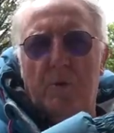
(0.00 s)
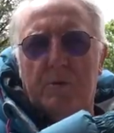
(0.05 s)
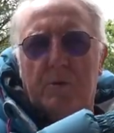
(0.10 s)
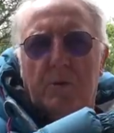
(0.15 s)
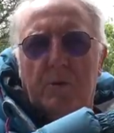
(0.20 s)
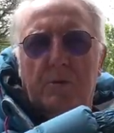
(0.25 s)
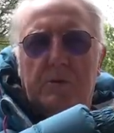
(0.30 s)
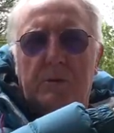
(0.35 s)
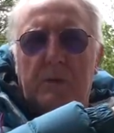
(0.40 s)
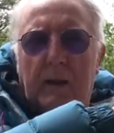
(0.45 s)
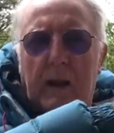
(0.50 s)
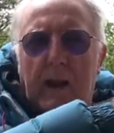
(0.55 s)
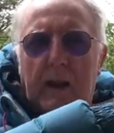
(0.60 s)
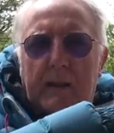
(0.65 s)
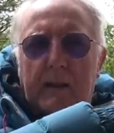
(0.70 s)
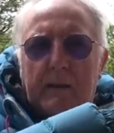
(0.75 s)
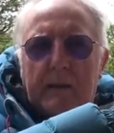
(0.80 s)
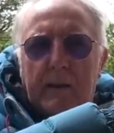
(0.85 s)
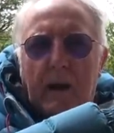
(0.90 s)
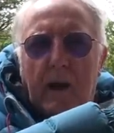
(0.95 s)
what looked
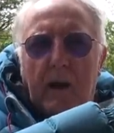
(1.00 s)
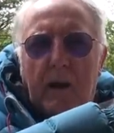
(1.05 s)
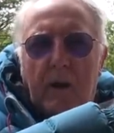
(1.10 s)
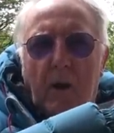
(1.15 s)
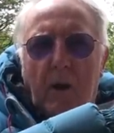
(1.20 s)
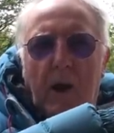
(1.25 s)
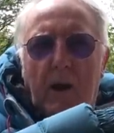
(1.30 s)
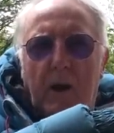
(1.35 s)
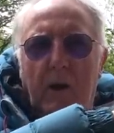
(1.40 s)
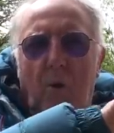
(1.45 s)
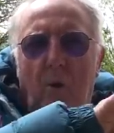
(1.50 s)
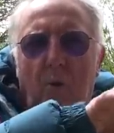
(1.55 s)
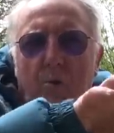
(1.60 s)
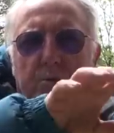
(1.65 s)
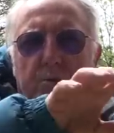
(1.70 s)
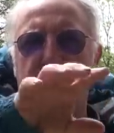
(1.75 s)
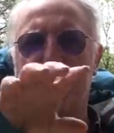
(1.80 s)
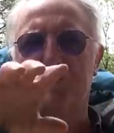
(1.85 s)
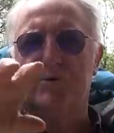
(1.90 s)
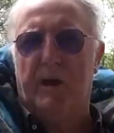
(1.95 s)
like an
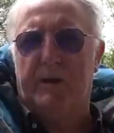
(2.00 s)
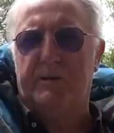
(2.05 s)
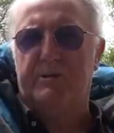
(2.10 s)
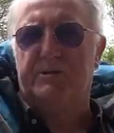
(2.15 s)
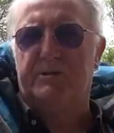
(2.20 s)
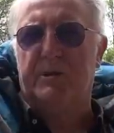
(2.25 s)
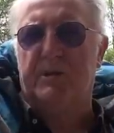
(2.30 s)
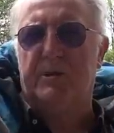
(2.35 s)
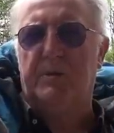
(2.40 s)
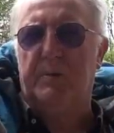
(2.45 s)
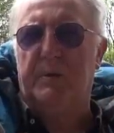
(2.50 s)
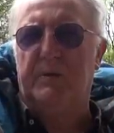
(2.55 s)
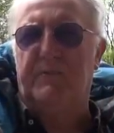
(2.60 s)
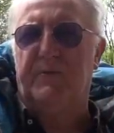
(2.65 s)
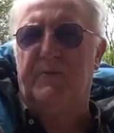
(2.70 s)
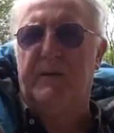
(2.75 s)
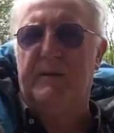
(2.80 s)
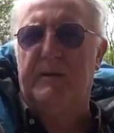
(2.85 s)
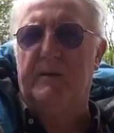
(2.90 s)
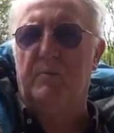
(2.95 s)
old trench that had been
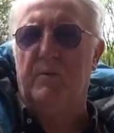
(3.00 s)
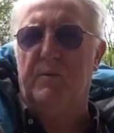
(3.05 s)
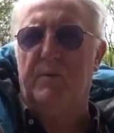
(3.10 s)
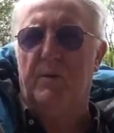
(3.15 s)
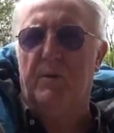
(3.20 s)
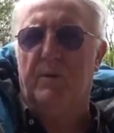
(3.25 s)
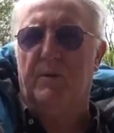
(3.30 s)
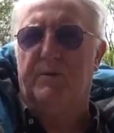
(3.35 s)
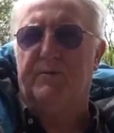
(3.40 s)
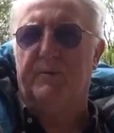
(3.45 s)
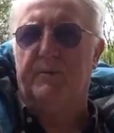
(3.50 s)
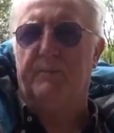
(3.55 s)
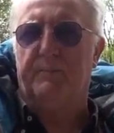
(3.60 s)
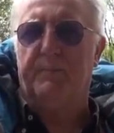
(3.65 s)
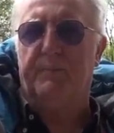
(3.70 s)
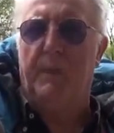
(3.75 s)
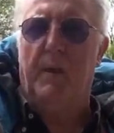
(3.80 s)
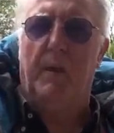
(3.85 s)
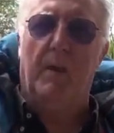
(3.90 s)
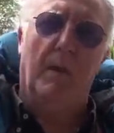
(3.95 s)
filled in with earth.
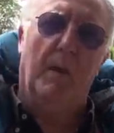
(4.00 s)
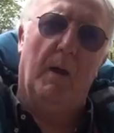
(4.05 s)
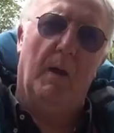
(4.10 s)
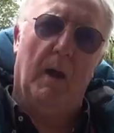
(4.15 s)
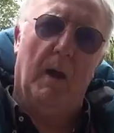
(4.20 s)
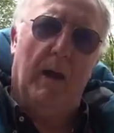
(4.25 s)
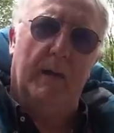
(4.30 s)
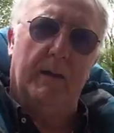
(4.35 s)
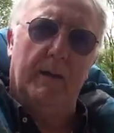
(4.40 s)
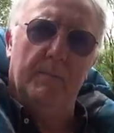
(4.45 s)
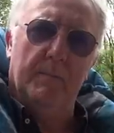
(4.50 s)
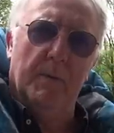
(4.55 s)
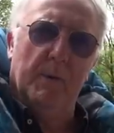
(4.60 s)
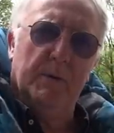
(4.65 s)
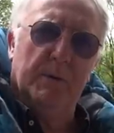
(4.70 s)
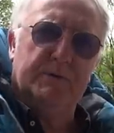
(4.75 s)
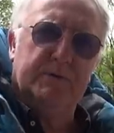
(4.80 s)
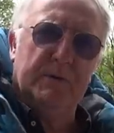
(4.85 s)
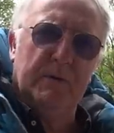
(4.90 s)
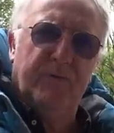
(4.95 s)
And
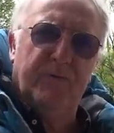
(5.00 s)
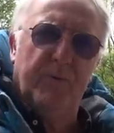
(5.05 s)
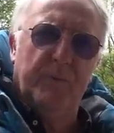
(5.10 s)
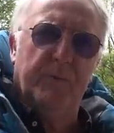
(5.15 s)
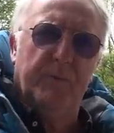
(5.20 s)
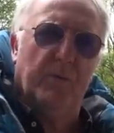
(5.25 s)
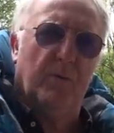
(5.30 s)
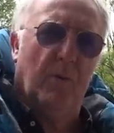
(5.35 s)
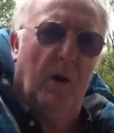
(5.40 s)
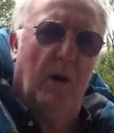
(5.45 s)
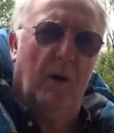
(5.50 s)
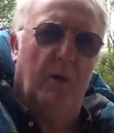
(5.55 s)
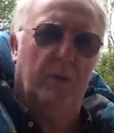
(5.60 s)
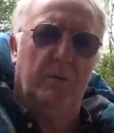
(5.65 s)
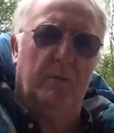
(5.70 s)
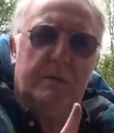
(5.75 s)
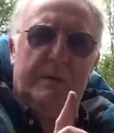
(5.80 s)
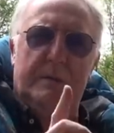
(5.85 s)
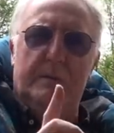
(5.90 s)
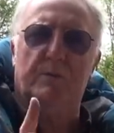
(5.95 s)
emerging from the
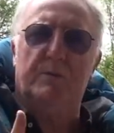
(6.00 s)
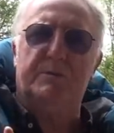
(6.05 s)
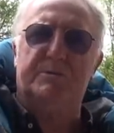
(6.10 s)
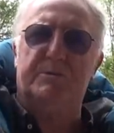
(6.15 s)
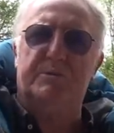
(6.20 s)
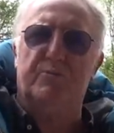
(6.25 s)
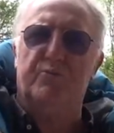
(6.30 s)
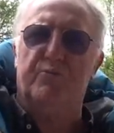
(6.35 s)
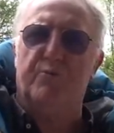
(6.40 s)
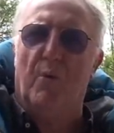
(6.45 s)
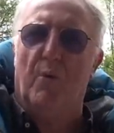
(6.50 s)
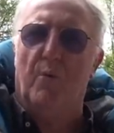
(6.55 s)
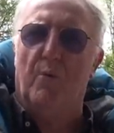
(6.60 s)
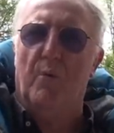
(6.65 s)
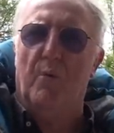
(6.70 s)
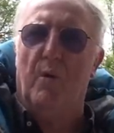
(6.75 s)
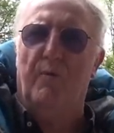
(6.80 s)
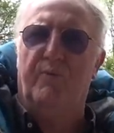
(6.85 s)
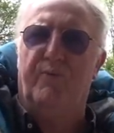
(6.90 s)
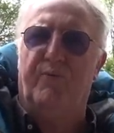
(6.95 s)
ground was a row of